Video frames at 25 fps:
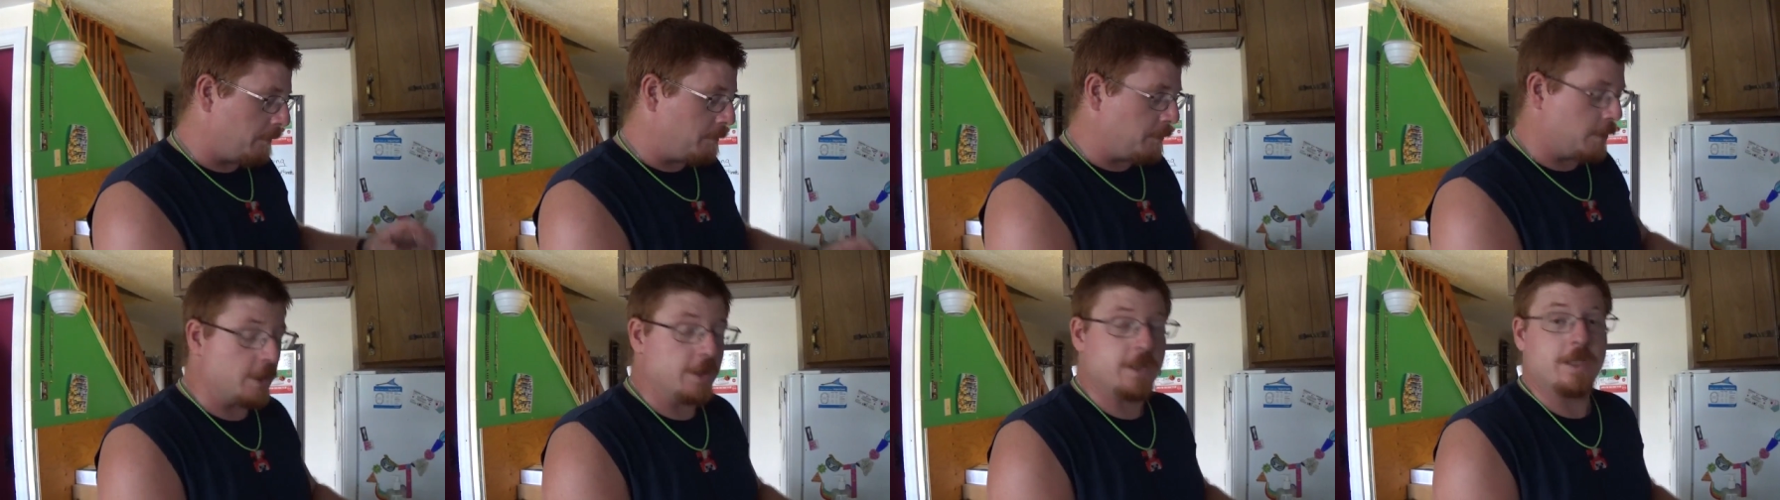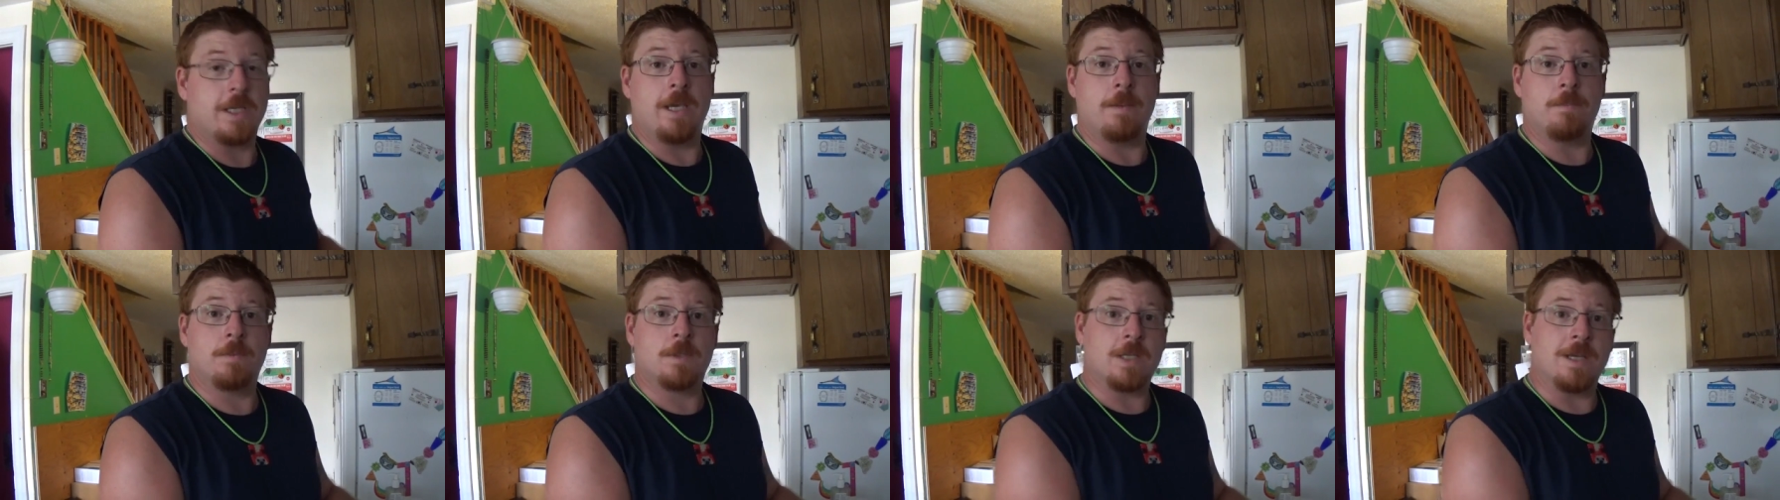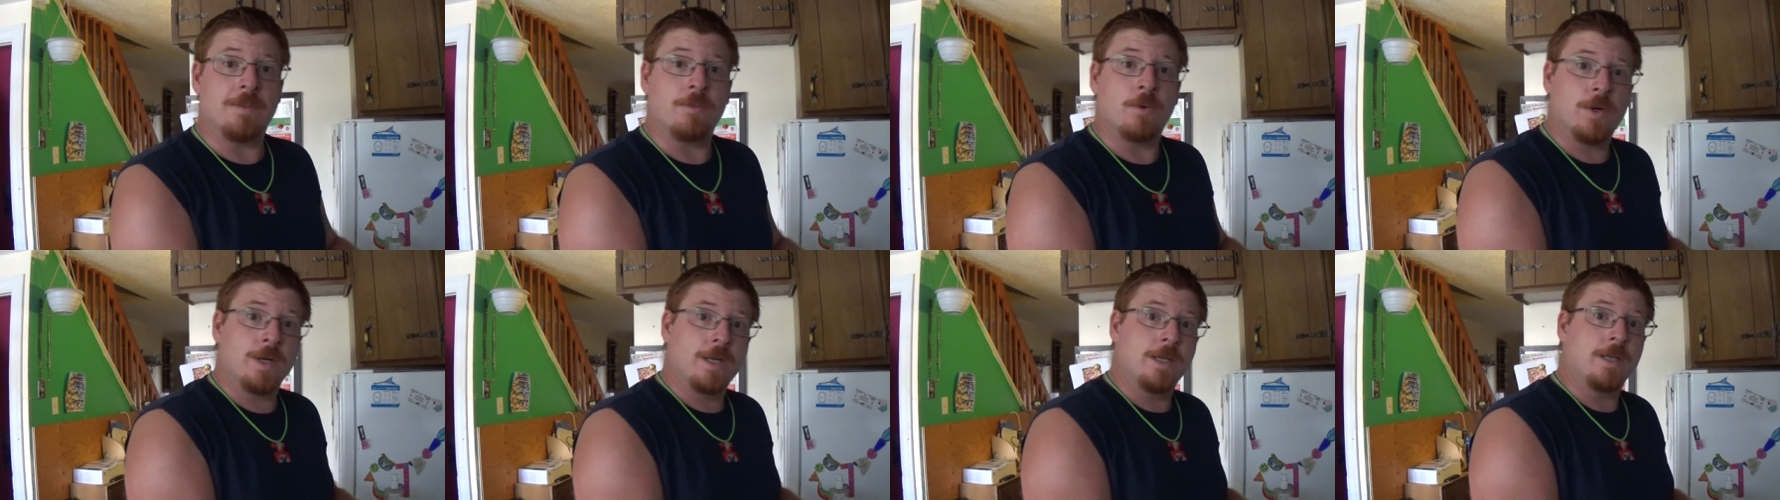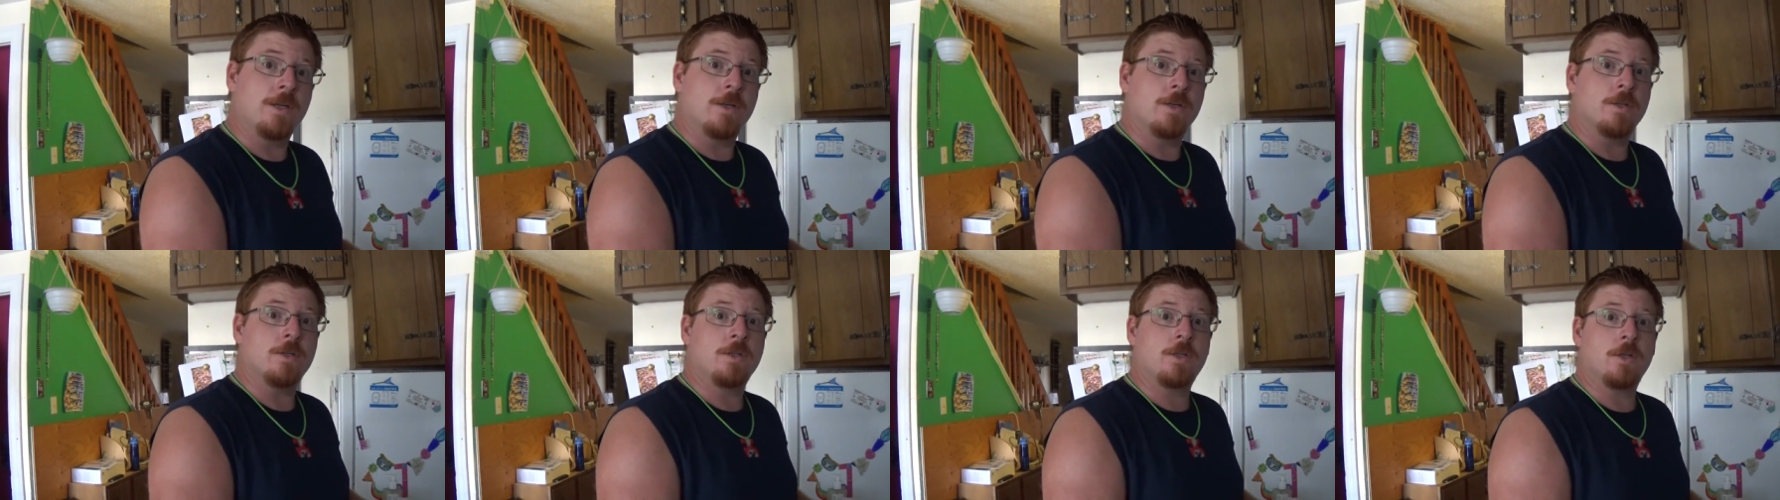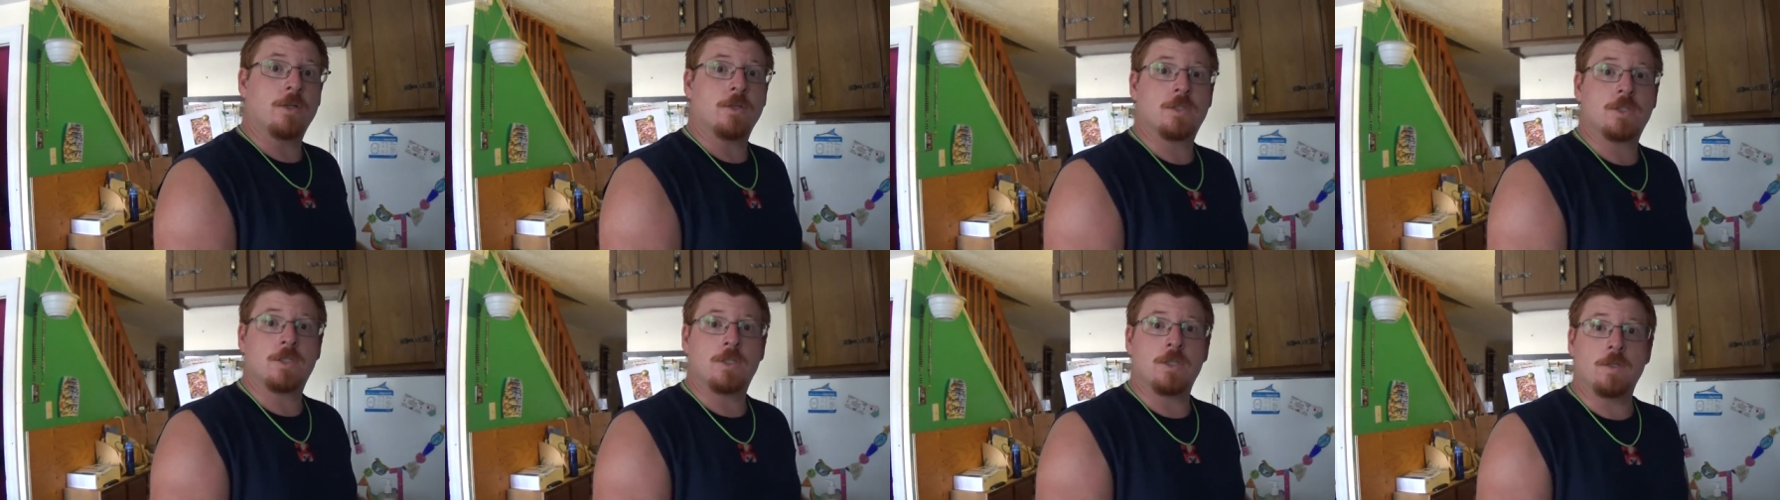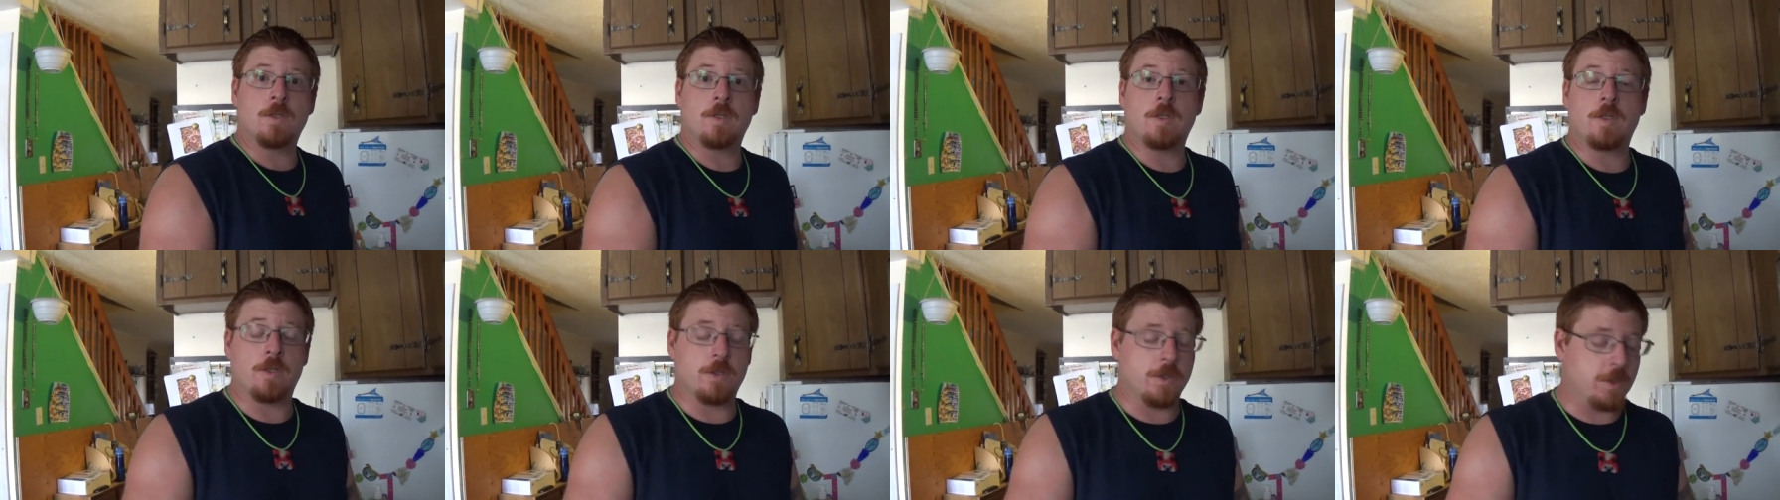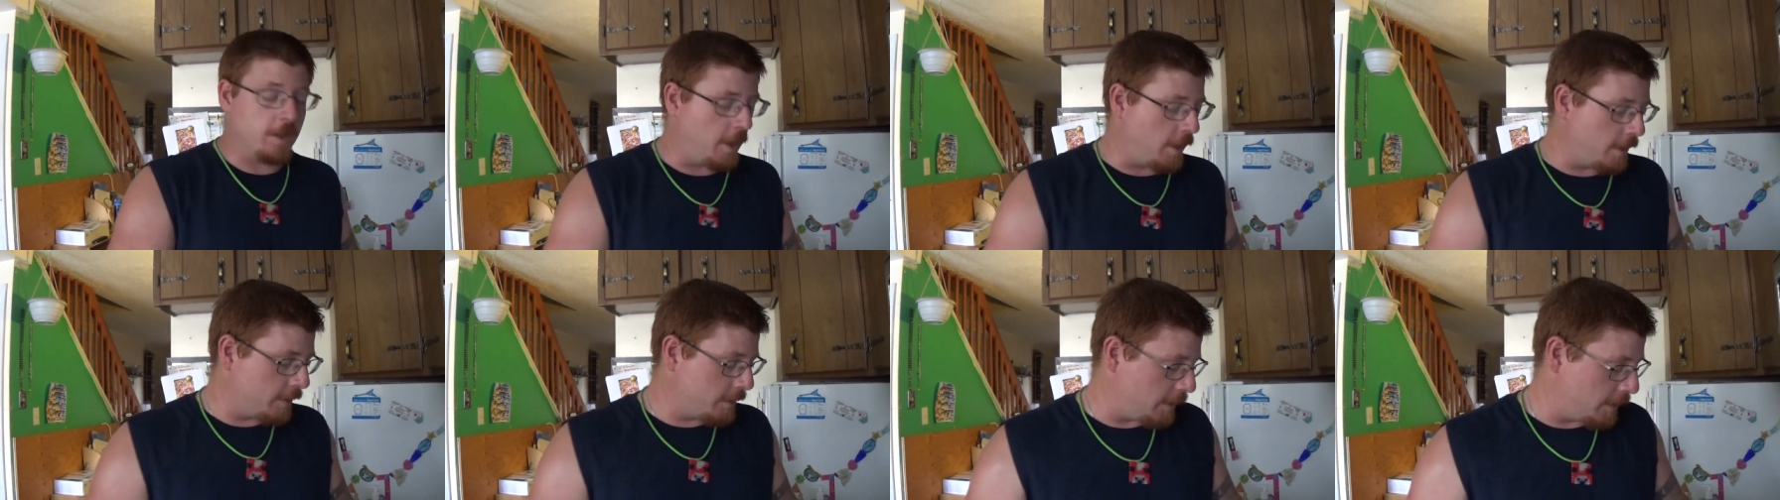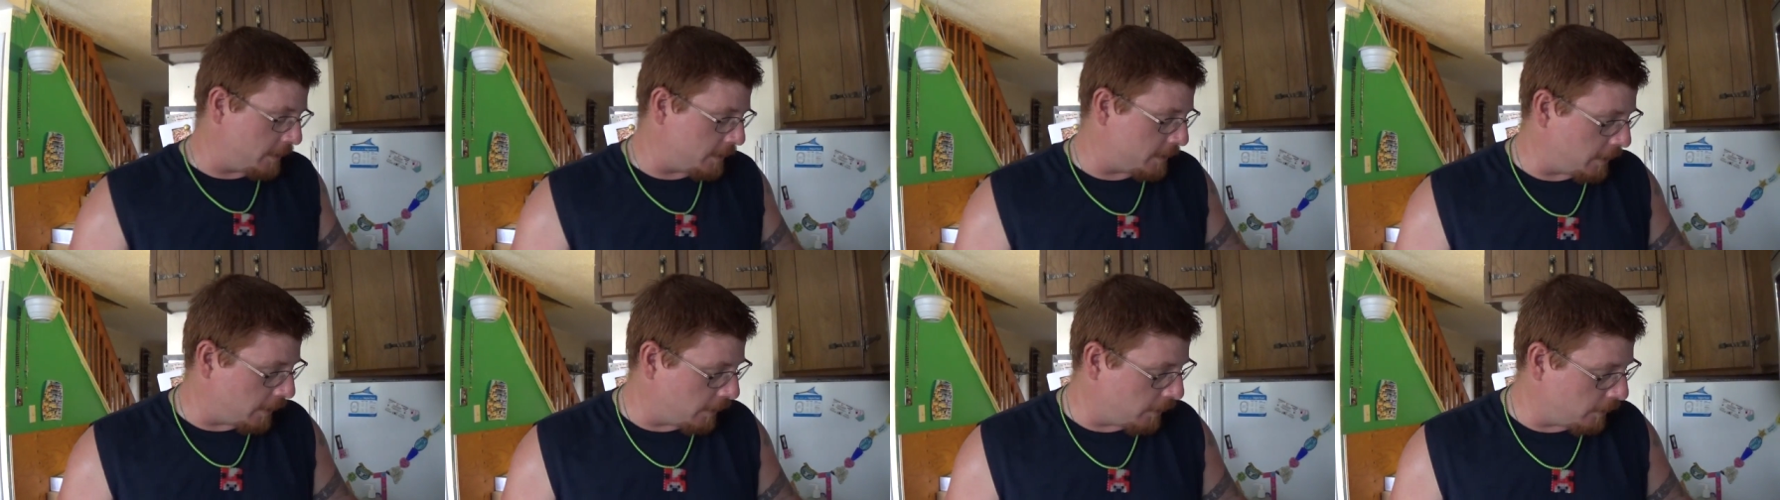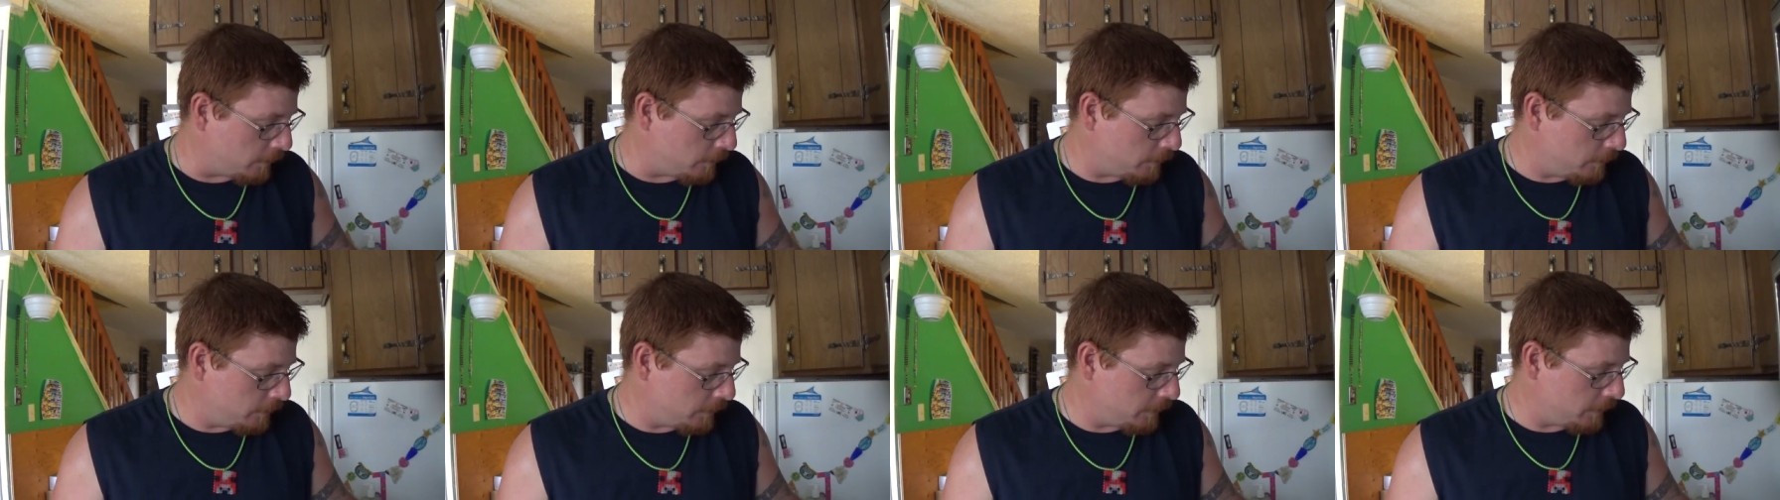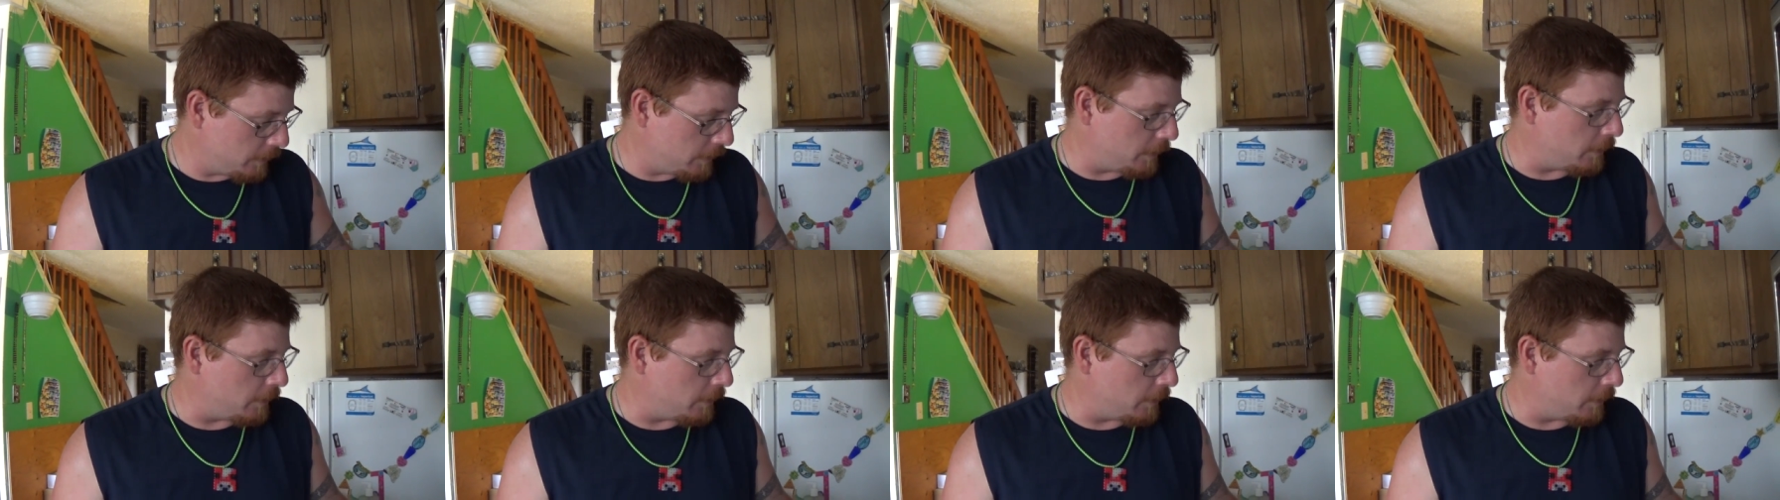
Just keep simmering your sauce until,